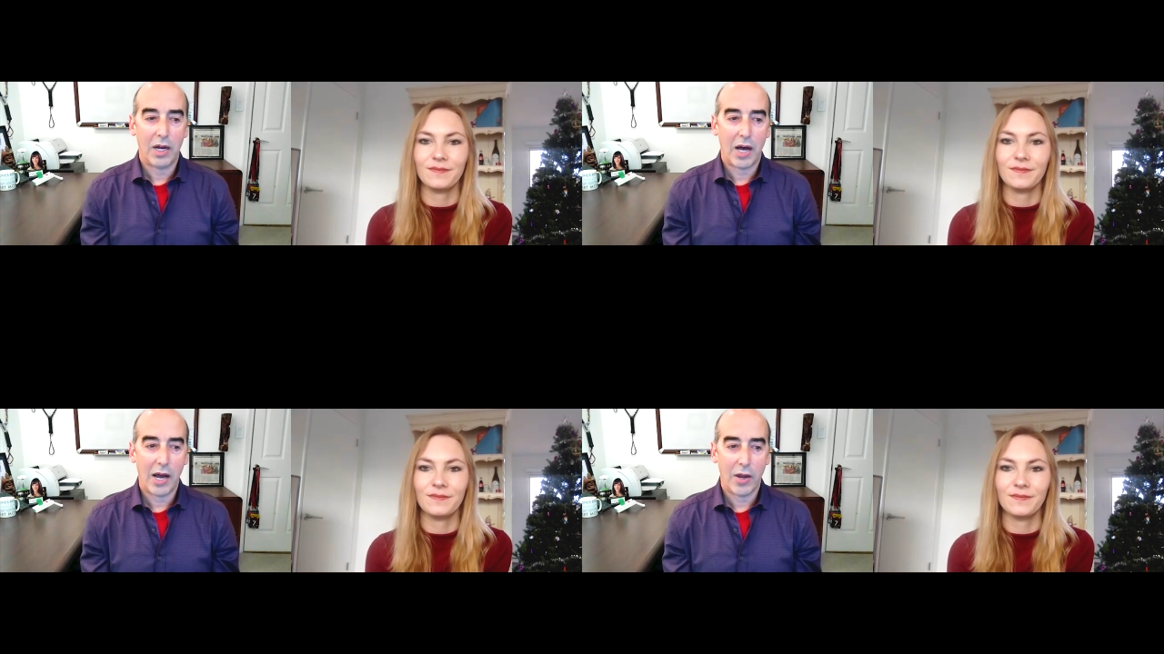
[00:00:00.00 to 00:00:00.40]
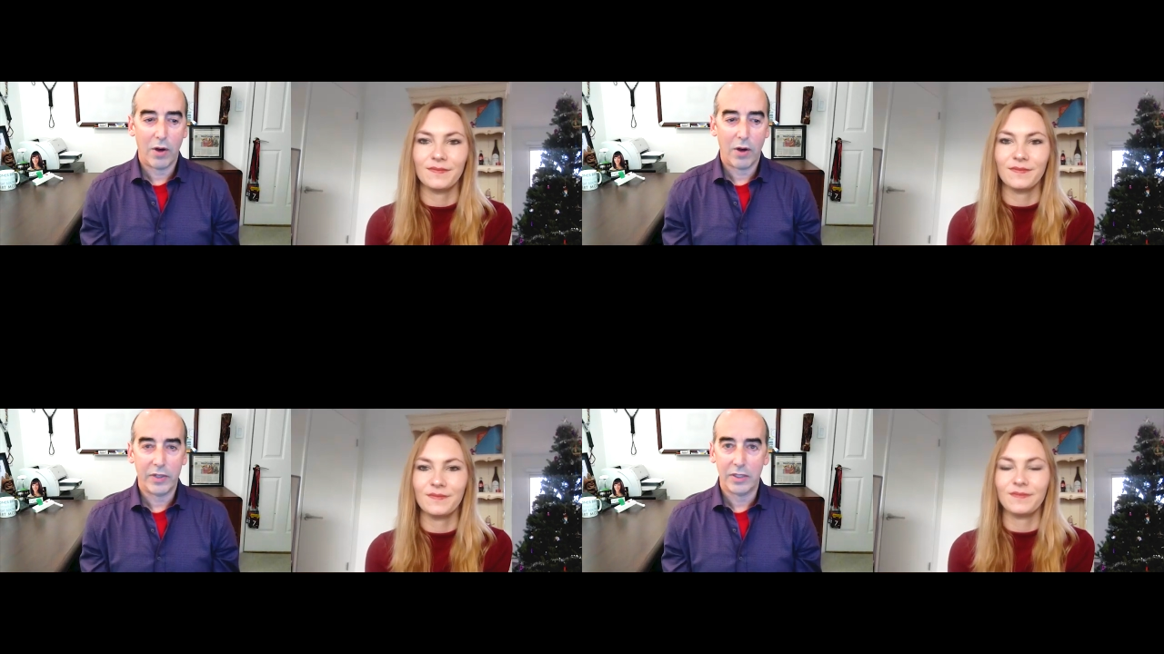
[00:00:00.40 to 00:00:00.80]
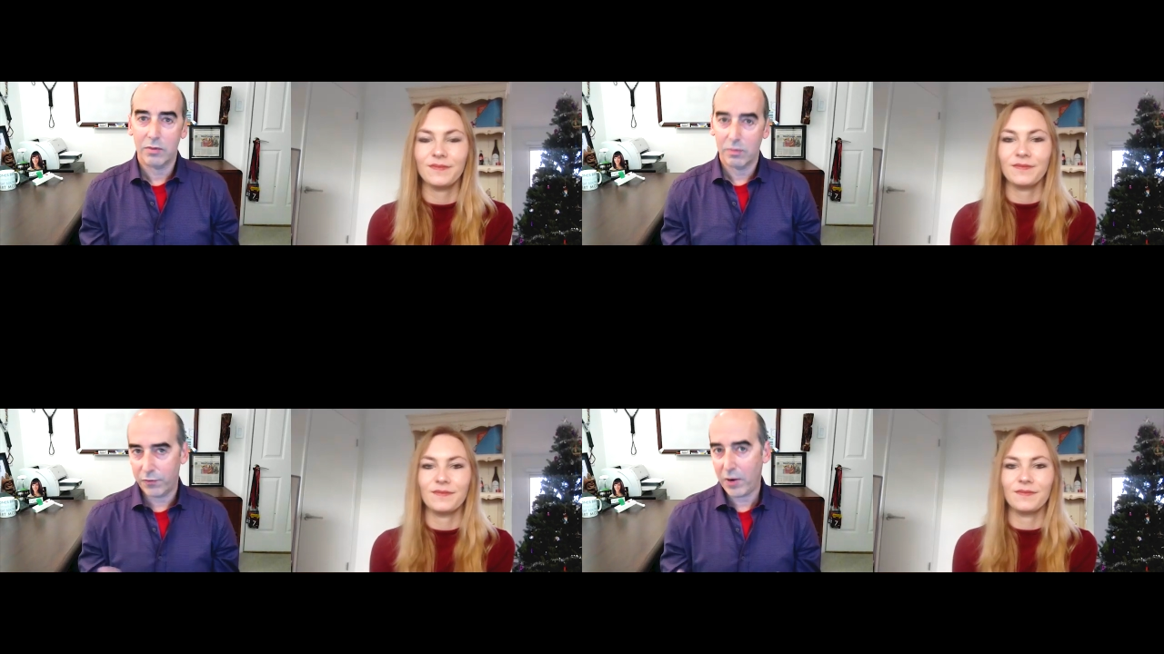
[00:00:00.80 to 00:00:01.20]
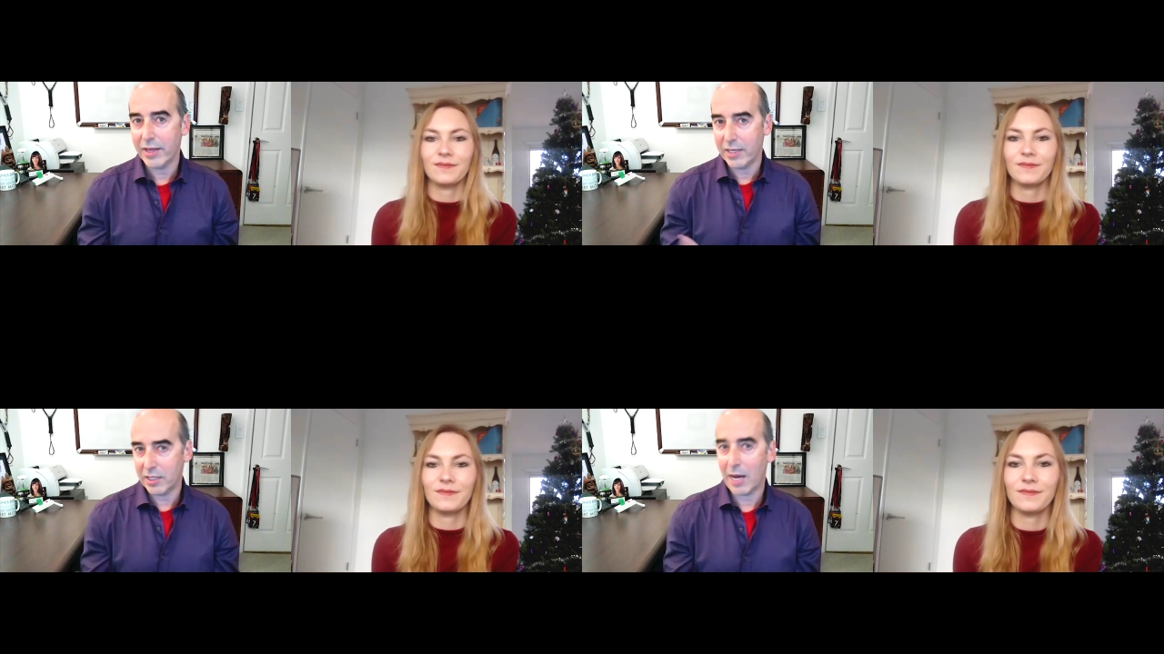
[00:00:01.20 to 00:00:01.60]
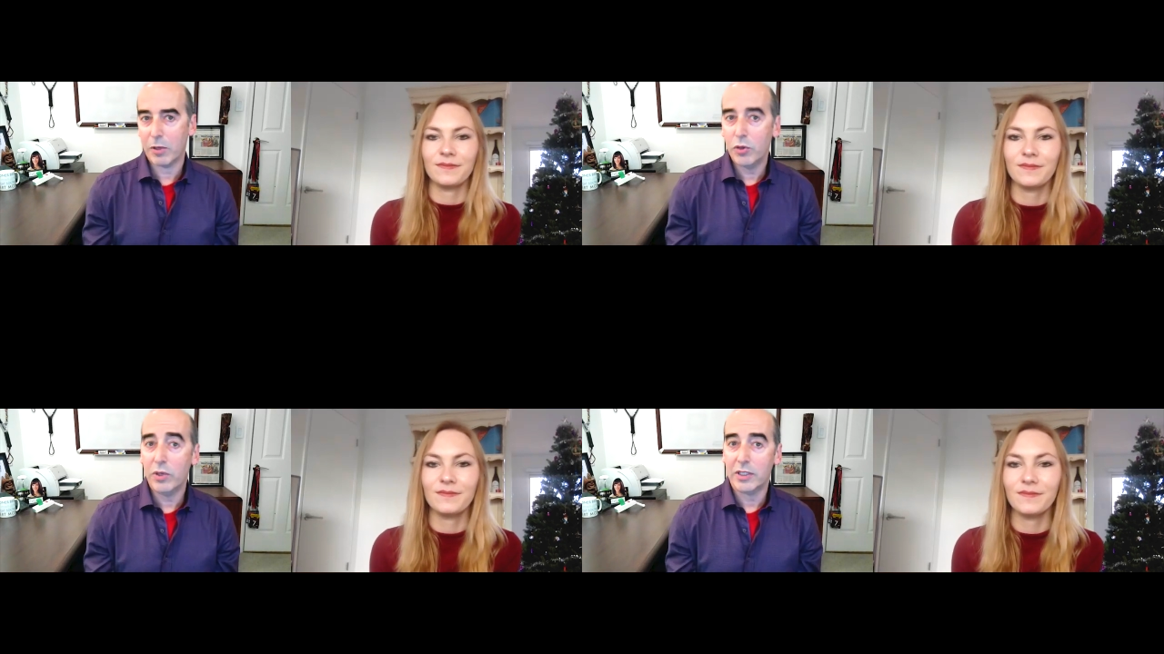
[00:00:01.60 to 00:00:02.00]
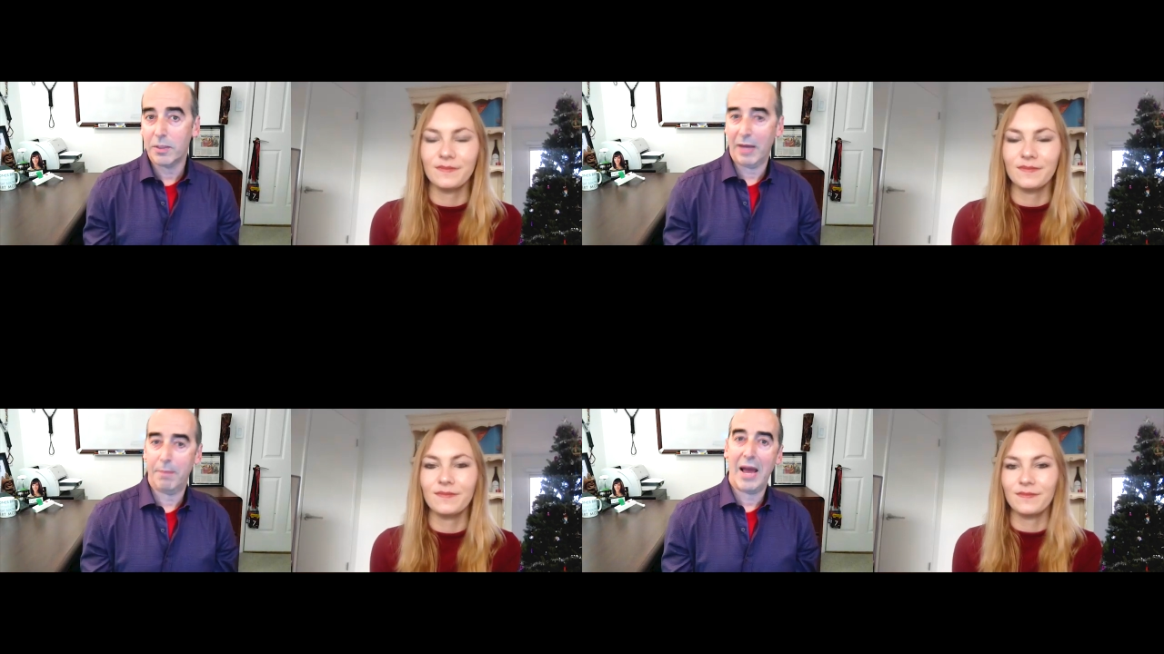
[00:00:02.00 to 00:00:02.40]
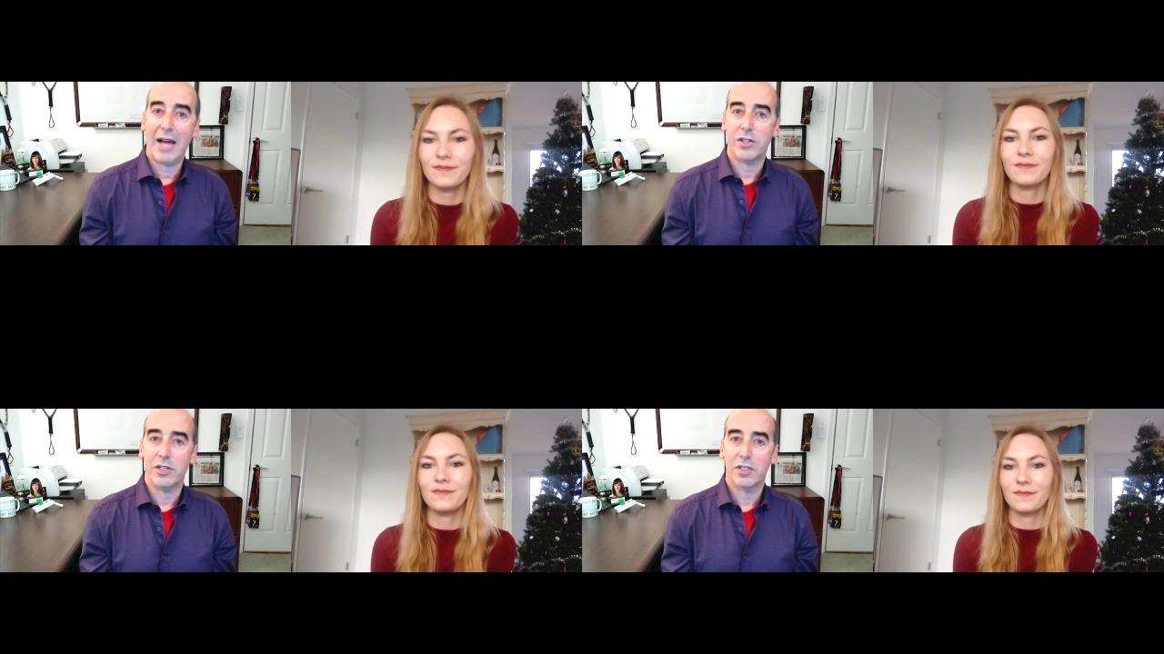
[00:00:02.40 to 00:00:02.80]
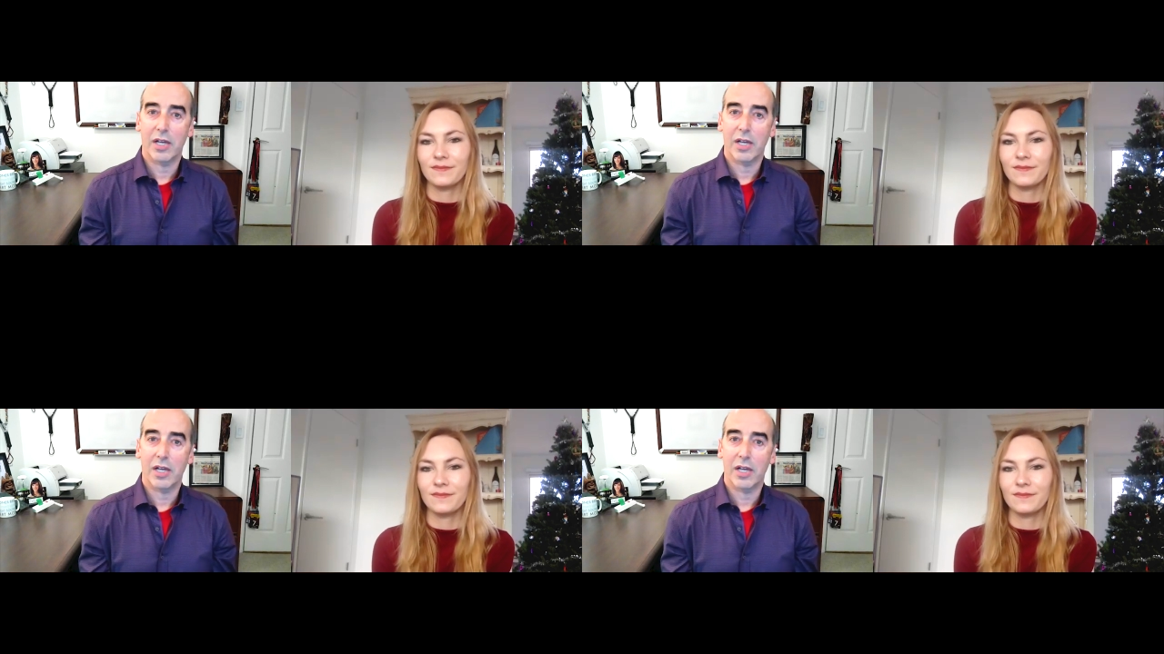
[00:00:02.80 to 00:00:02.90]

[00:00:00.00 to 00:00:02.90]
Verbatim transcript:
Speaker 1: I often find these opportunities to make matches.